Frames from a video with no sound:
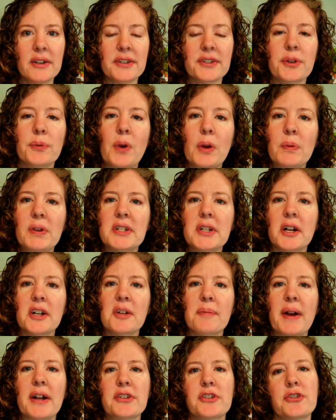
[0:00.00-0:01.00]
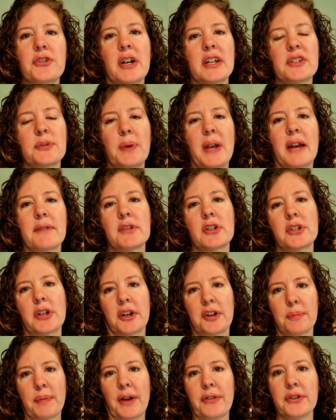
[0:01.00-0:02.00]
So when we talk about stress, we have to
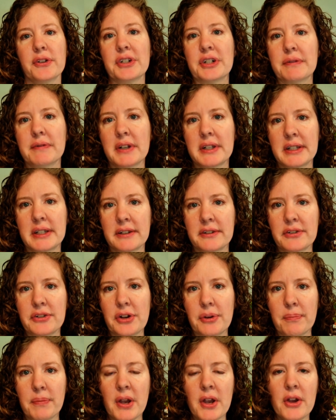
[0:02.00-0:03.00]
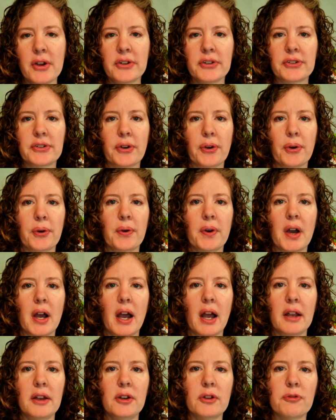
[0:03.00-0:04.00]
talk about the nervous system.
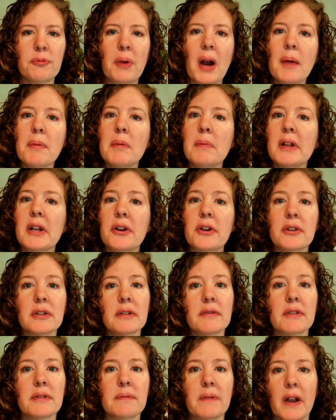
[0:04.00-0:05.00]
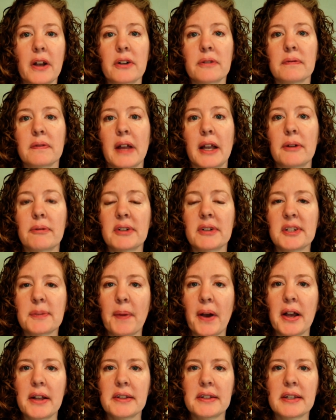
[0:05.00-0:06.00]
So you've probably heard of the fight or flight
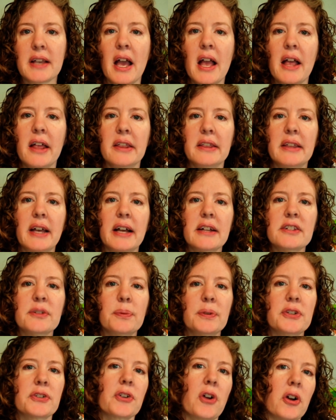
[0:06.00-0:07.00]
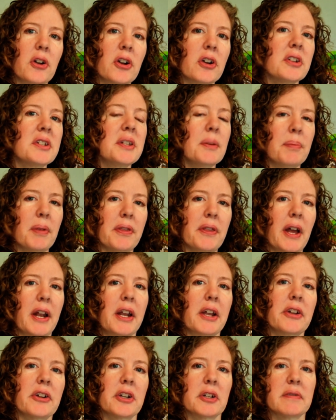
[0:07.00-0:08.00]
response. That's what's called our
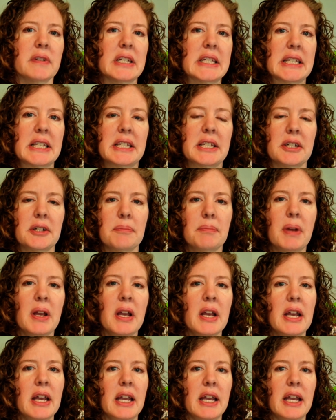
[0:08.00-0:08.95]
sympathetic nervous system.